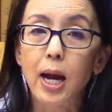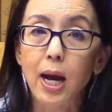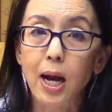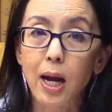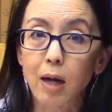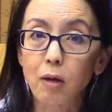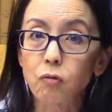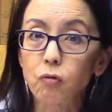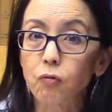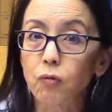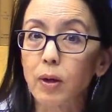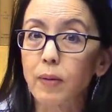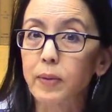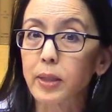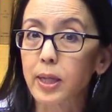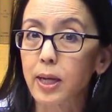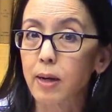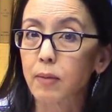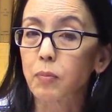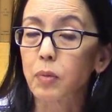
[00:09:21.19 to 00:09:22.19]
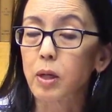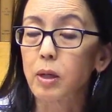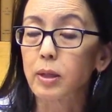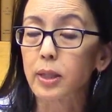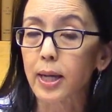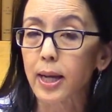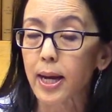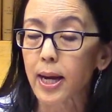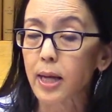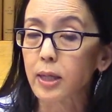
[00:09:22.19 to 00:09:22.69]
out from an embryo
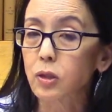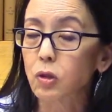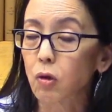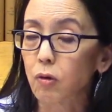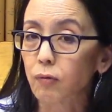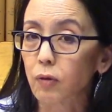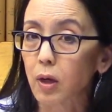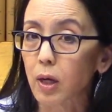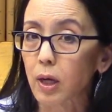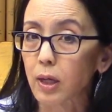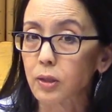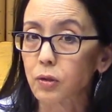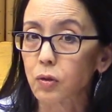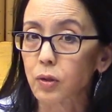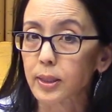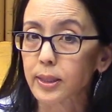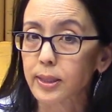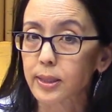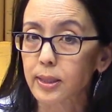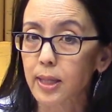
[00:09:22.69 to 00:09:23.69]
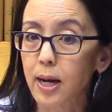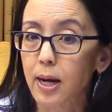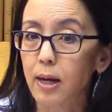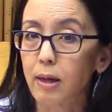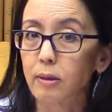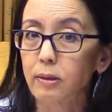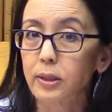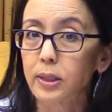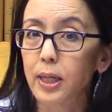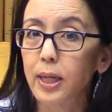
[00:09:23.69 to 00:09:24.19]
that has over 100
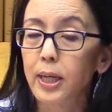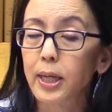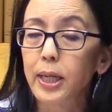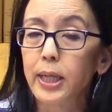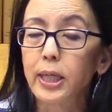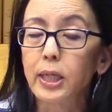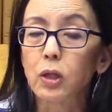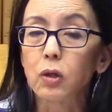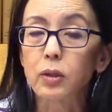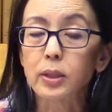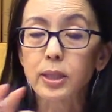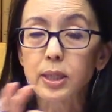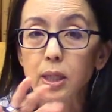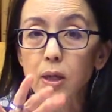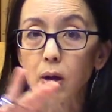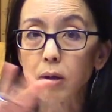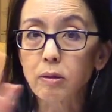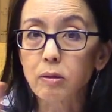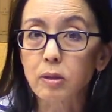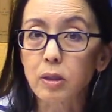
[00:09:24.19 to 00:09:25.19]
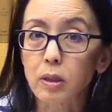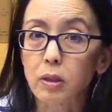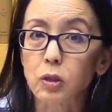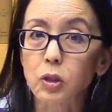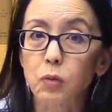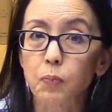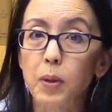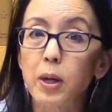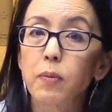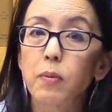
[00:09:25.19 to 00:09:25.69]
cells, you can see all those little
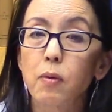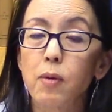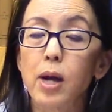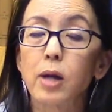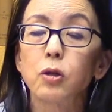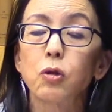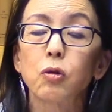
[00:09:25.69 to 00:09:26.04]
sperm around.